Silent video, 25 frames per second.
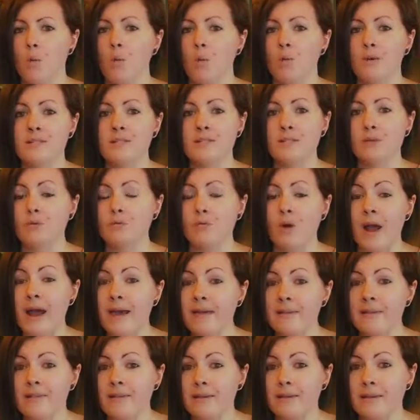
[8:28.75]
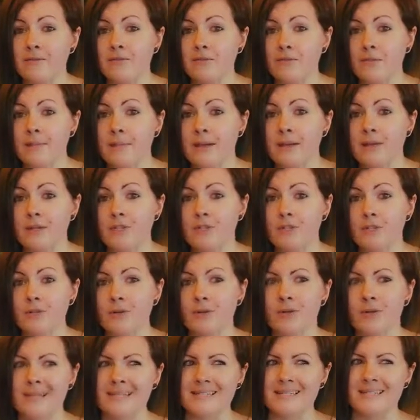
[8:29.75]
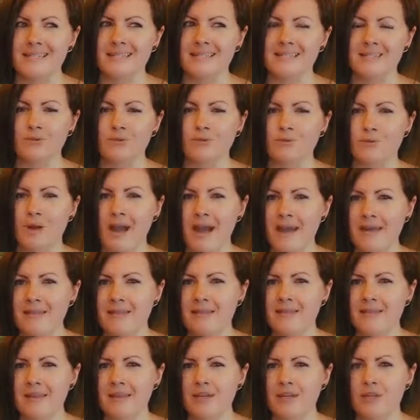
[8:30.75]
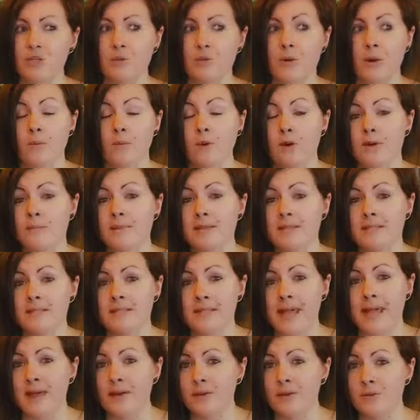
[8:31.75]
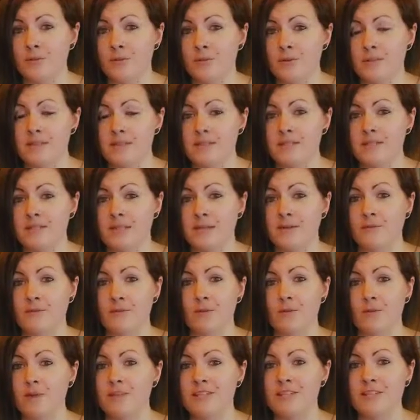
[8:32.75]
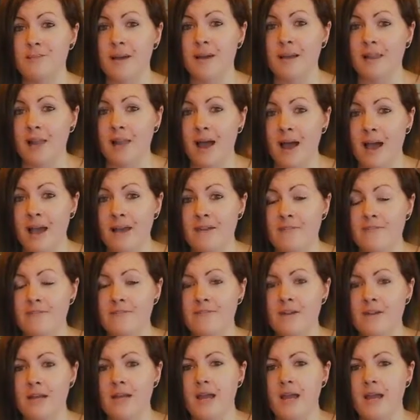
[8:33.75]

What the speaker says: What's the right thing for me to do? Is this the right thing? Do I want to be saddled with this thing for the rest of my life?